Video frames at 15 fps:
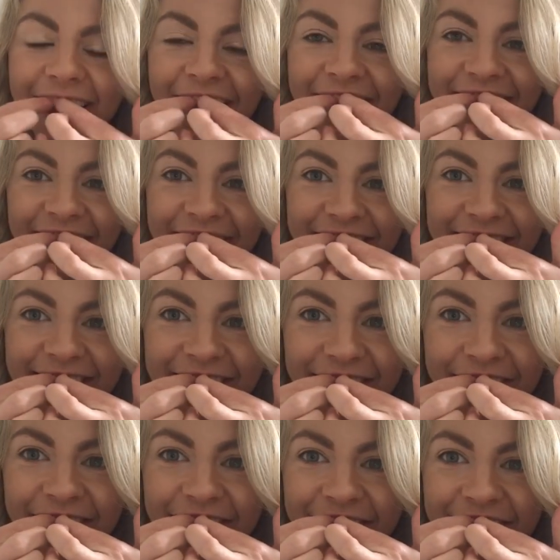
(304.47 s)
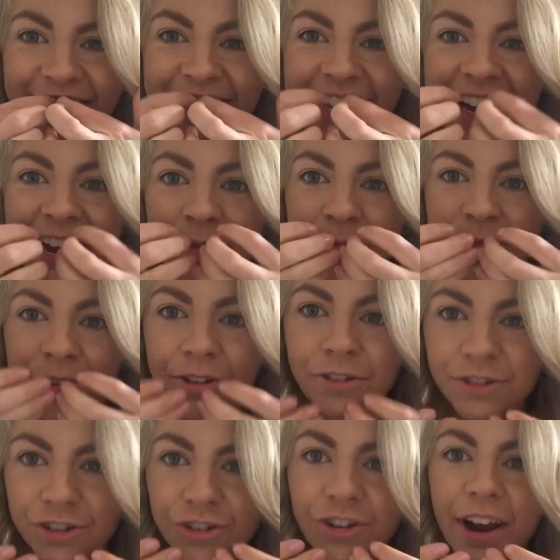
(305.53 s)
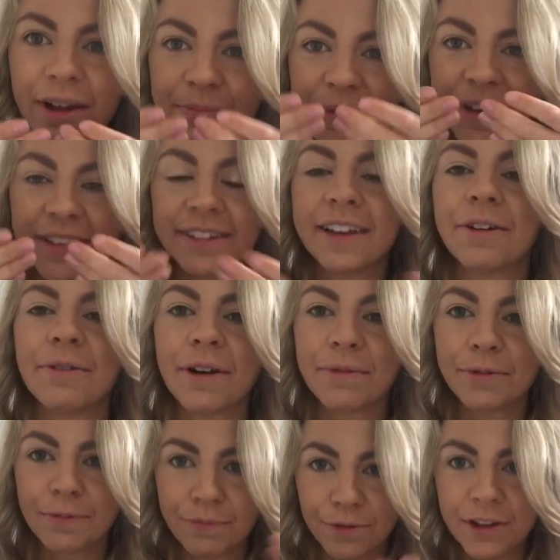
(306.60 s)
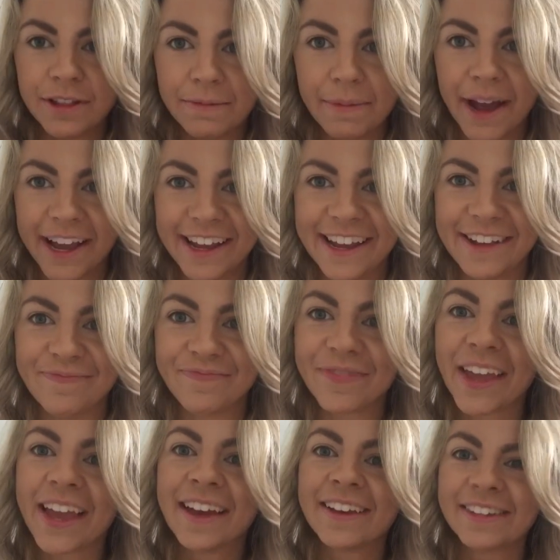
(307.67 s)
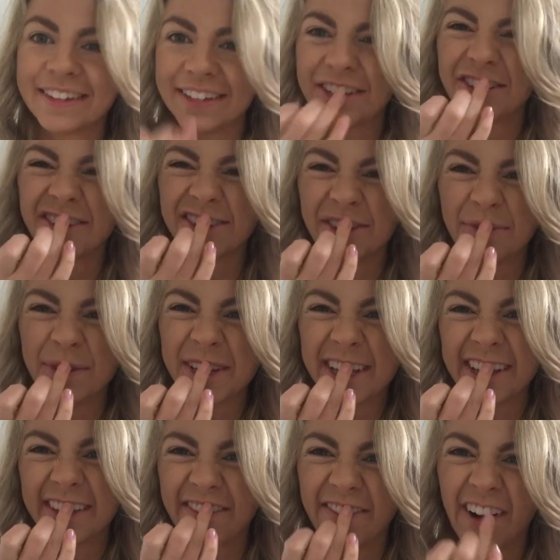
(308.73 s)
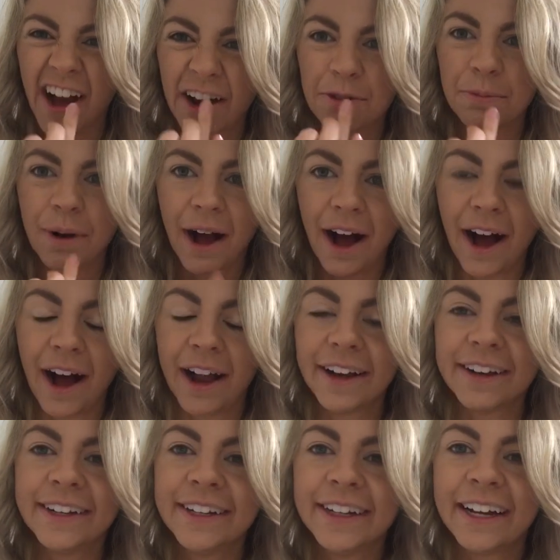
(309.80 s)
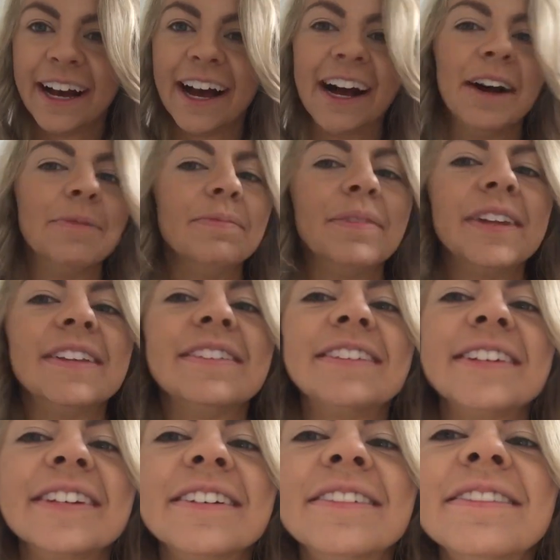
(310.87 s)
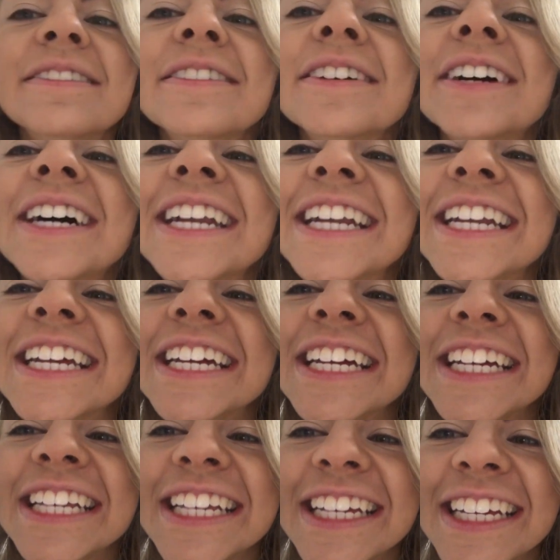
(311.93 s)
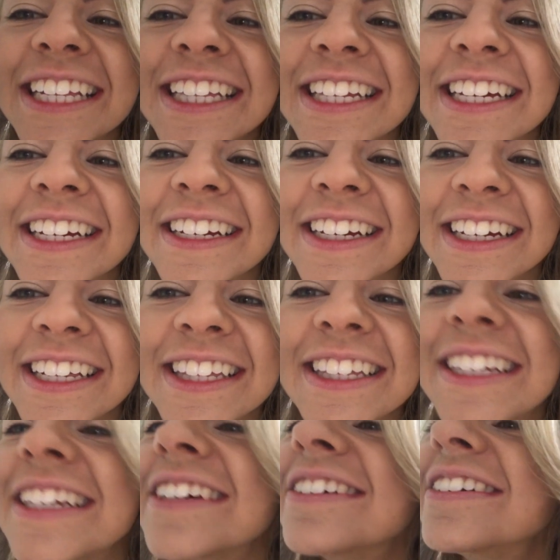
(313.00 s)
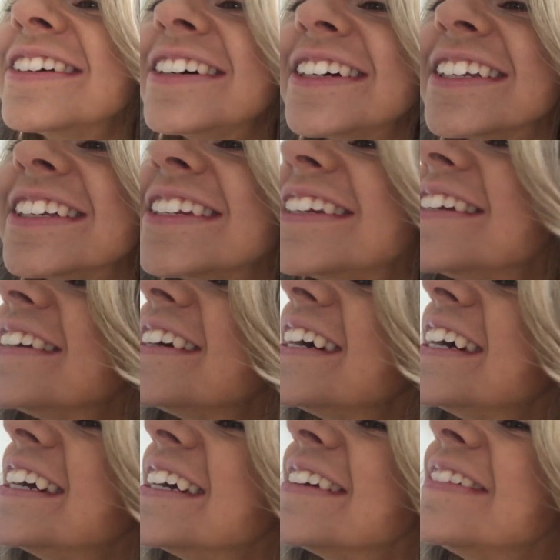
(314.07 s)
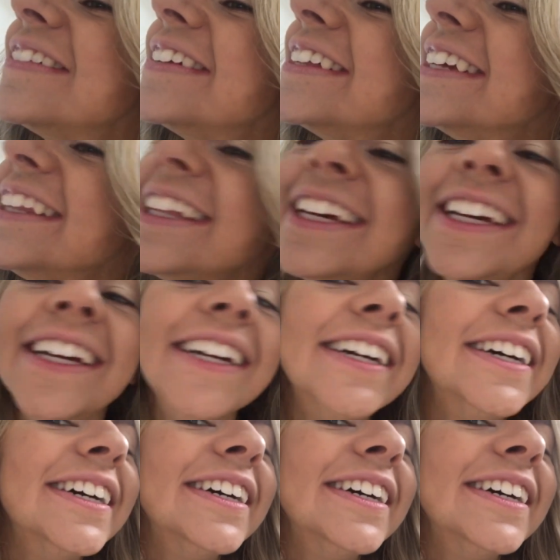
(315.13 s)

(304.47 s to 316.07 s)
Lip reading: And then this tooth was then able to go straight because they were able to bring them back in. So this tooth's almost like the final part. It's still not, as you can see, it's still not straight completely.